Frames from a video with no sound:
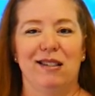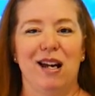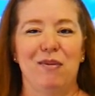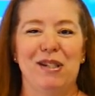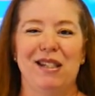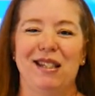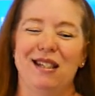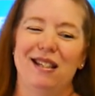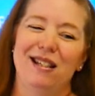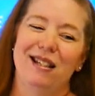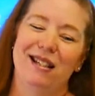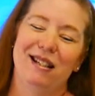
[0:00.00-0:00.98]
Thomas said,
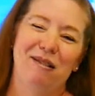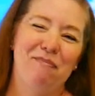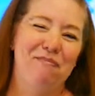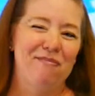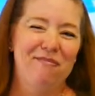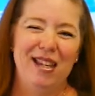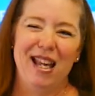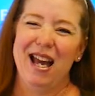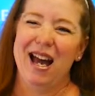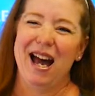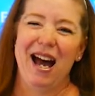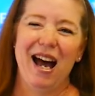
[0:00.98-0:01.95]

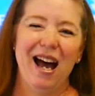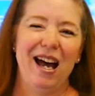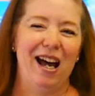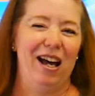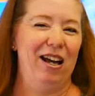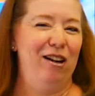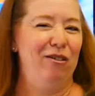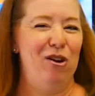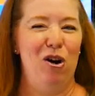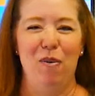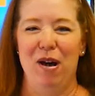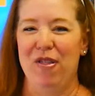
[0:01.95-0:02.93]
"I don't
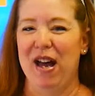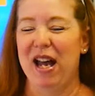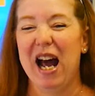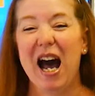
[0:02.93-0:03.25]
know about that.